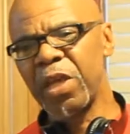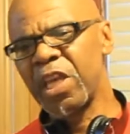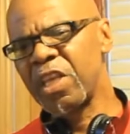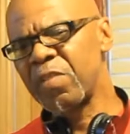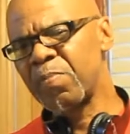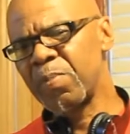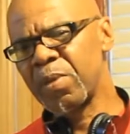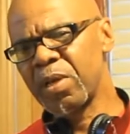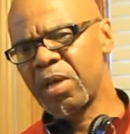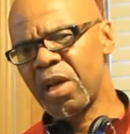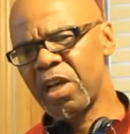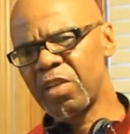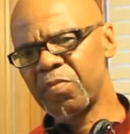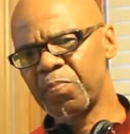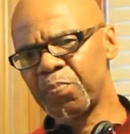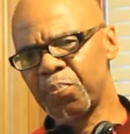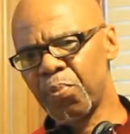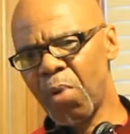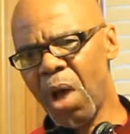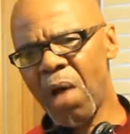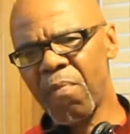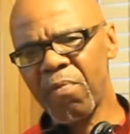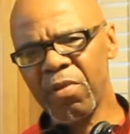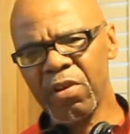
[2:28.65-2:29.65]
peace because
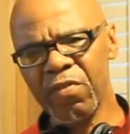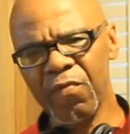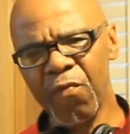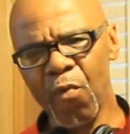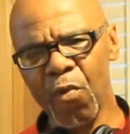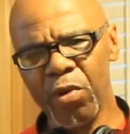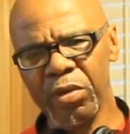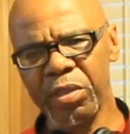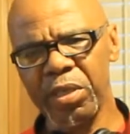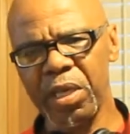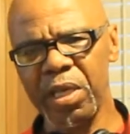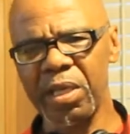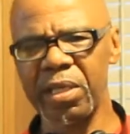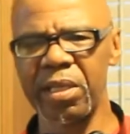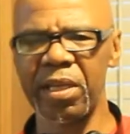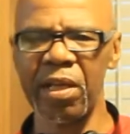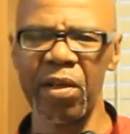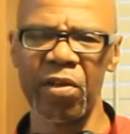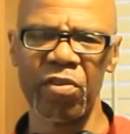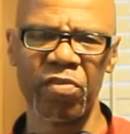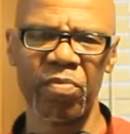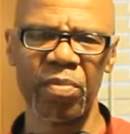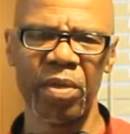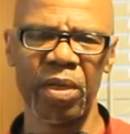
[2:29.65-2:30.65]
Proverbs 14
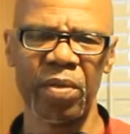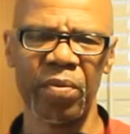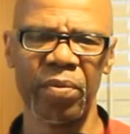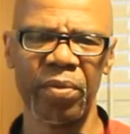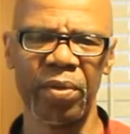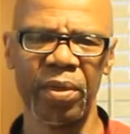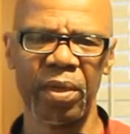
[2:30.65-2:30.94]
tells me,